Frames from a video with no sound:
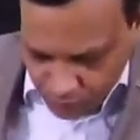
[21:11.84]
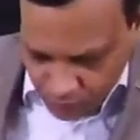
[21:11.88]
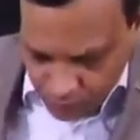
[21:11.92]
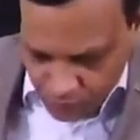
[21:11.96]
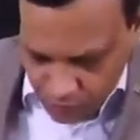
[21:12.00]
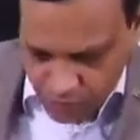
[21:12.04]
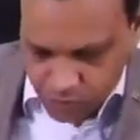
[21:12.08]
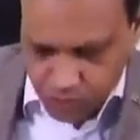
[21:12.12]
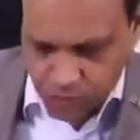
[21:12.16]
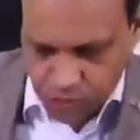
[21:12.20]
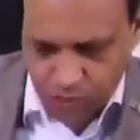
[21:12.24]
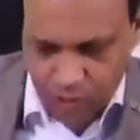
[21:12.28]

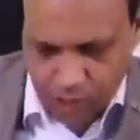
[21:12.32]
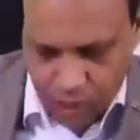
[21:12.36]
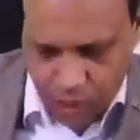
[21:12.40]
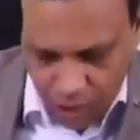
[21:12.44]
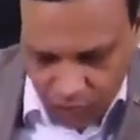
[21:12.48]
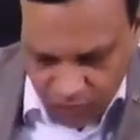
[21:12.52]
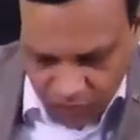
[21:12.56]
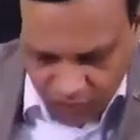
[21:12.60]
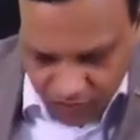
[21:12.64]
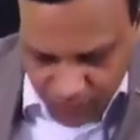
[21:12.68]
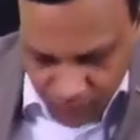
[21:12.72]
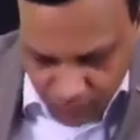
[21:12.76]
So now
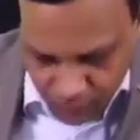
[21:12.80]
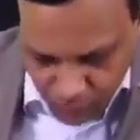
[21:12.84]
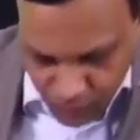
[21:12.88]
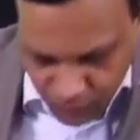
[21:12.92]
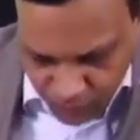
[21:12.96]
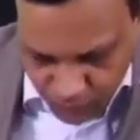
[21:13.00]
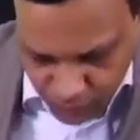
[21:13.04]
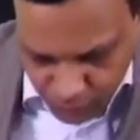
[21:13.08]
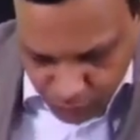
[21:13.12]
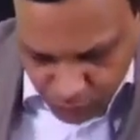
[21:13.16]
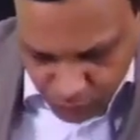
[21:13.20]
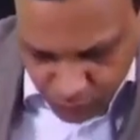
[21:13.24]
we will
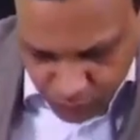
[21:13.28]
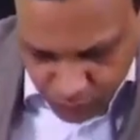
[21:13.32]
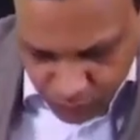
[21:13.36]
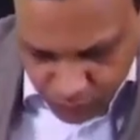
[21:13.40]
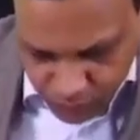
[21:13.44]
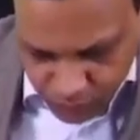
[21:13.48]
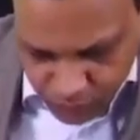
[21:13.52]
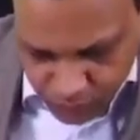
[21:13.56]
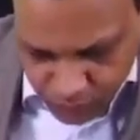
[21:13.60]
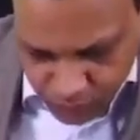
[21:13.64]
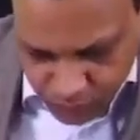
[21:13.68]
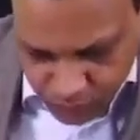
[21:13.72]
move to
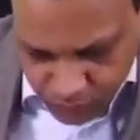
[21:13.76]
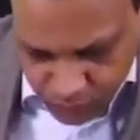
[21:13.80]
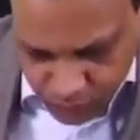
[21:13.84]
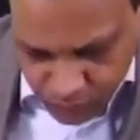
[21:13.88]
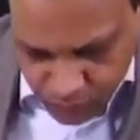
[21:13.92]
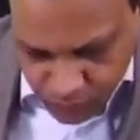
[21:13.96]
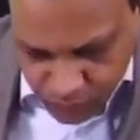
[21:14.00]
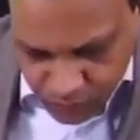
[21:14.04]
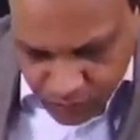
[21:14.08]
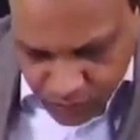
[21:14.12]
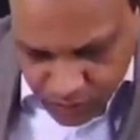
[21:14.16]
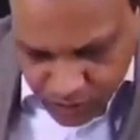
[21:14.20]

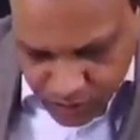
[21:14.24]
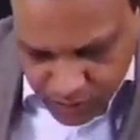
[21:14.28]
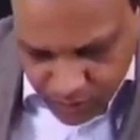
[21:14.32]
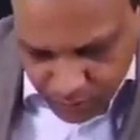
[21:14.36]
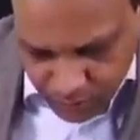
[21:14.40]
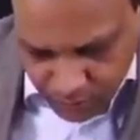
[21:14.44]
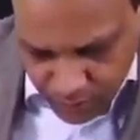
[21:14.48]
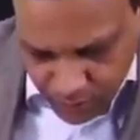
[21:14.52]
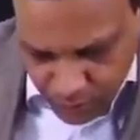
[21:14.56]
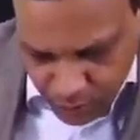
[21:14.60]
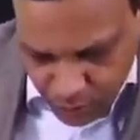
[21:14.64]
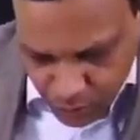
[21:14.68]

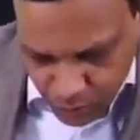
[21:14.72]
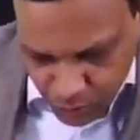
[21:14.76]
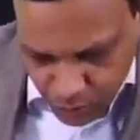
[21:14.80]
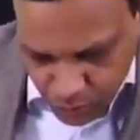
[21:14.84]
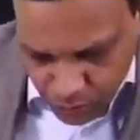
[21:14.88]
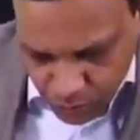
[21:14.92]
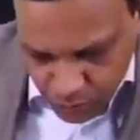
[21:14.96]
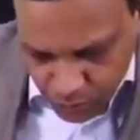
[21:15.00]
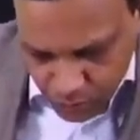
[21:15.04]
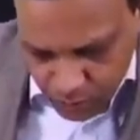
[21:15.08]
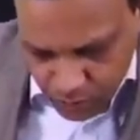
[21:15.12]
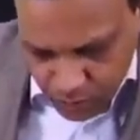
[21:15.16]
some new
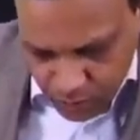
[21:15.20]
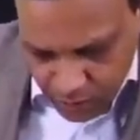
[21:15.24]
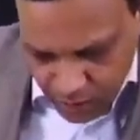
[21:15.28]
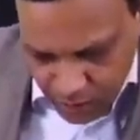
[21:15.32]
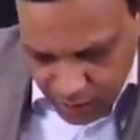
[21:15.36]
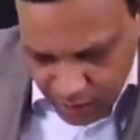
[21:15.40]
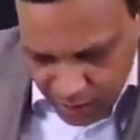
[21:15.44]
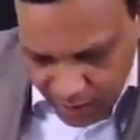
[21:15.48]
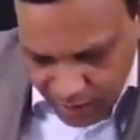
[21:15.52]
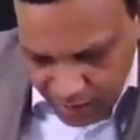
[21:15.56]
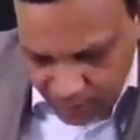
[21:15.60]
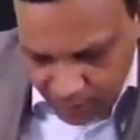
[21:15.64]

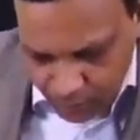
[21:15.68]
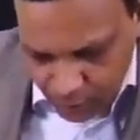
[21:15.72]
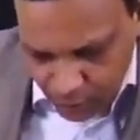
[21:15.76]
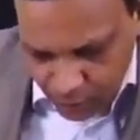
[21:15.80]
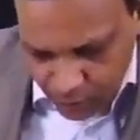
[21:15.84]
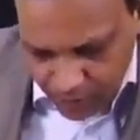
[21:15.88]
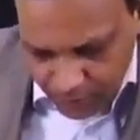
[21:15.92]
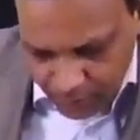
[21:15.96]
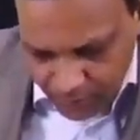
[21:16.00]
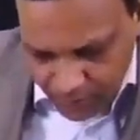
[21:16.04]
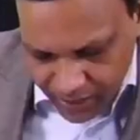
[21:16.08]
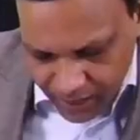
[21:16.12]

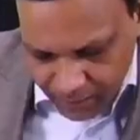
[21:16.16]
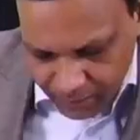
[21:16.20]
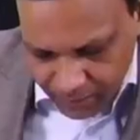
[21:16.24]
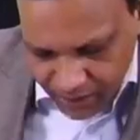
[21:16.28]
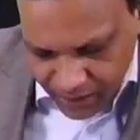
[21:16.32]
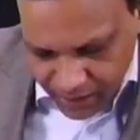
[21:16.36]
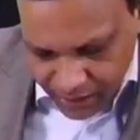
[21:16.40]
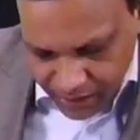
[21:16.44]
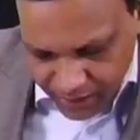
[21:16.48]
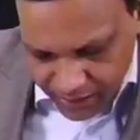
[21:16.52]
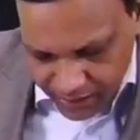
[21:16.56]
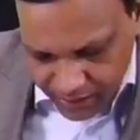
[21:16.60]

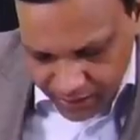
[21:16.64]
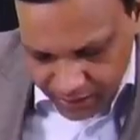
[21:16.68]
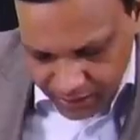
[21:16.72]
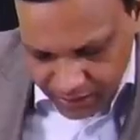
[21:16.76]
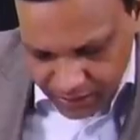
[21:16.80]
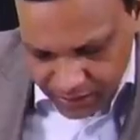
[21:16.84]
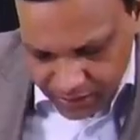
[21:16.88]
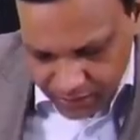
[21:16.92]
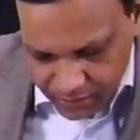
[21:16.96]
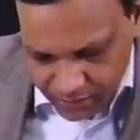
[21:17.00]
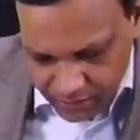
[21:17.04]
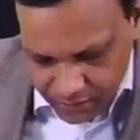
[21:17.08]
hypolipidemic
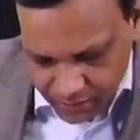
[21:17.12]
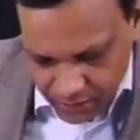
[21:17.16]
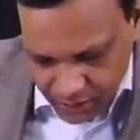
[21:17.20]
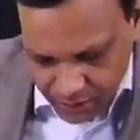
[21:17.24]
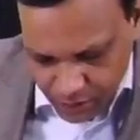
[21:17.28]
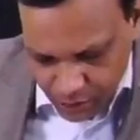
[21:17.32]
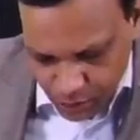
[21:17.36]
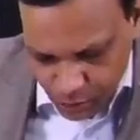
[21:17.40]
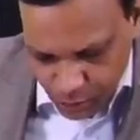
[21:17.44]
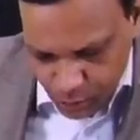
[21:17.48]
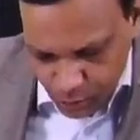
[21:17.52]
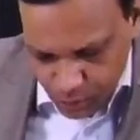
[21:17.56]
drugs,
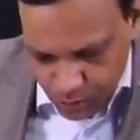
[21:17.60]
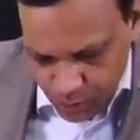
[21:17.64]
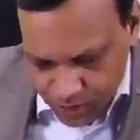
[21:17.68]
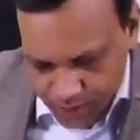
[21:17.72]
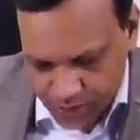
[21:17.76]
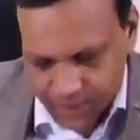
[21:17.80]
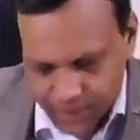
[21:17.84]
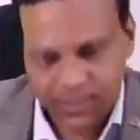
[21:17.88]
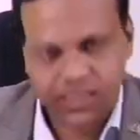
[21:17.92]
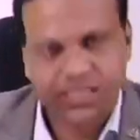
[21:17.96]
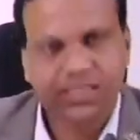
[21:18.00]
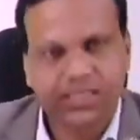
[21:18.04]
new
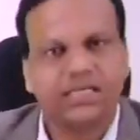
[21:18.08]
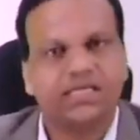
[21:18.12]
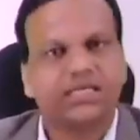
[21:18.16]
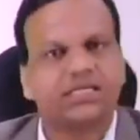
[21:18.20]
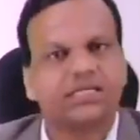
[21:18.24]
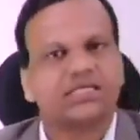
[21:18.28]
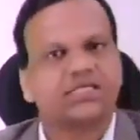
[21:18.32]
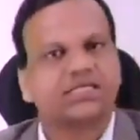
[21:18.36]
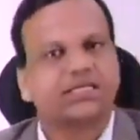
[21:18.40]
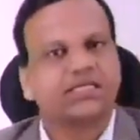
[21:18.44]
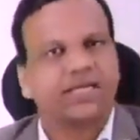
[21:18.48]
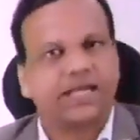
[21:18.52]
drugs in
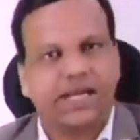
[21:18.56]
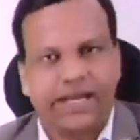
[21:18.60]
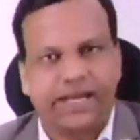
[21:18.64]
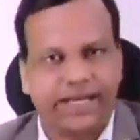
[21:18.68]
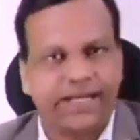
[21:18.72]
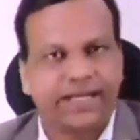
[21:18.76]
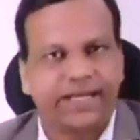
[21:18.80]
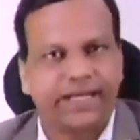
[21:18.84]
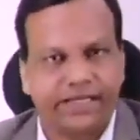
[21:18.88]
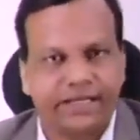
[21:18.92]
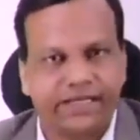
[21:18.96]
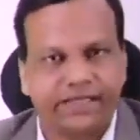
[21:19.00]
this
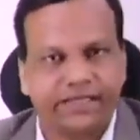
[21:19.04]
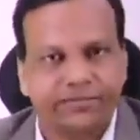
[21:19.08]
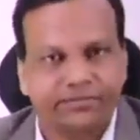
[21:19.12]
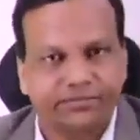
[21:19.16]
category.